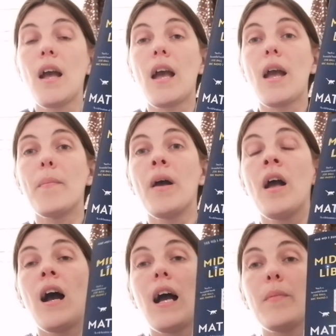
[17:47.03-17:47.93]

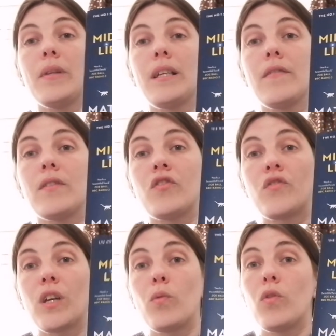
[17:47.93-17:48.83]
I believe there's
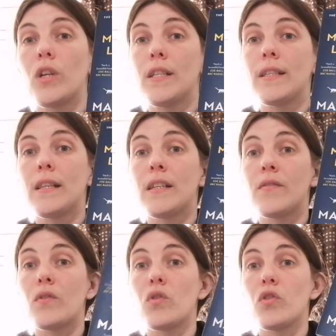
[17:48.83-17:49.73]
trigger warnings in
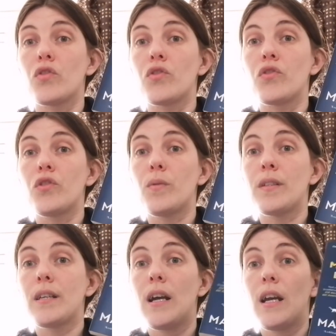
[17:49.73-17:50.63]
this for
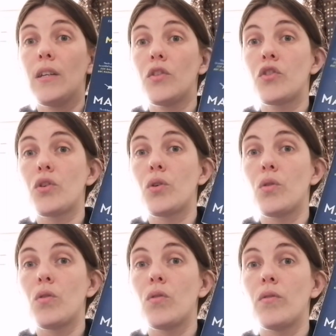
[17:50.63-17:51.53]
suicide,
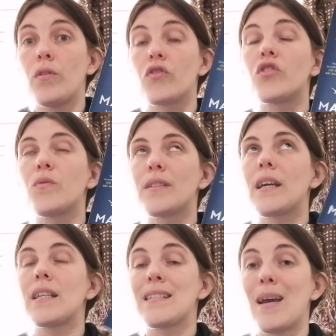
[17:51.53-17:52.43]
so or
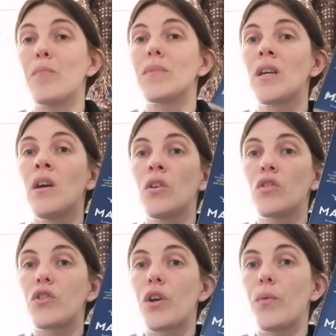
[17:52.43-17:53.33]
suicide attempt,
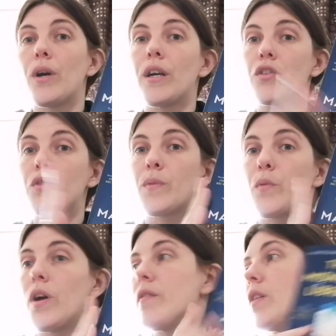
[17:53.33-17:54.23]
so just be
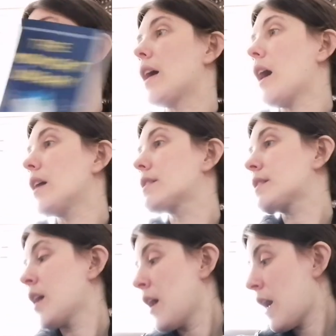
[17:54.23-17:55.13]
wary of that.
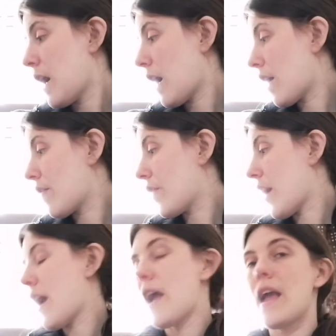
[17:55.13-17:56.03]
And
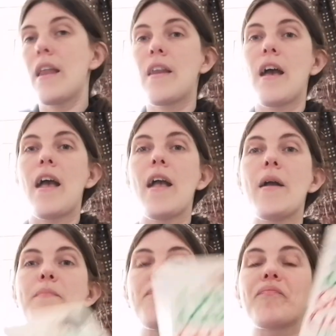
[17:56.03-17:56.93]
then
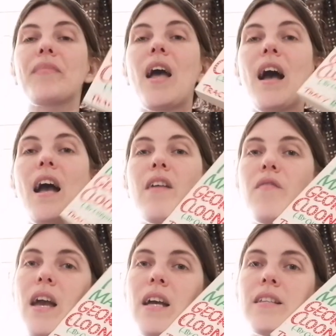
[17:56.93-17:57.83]
I
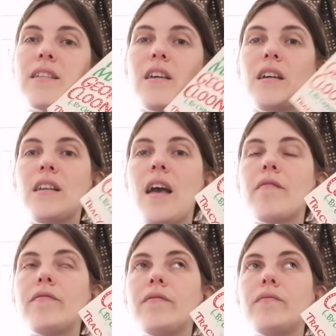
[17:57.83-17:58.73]
read a
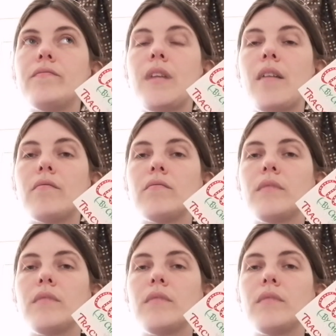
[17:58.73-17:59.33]
Netflix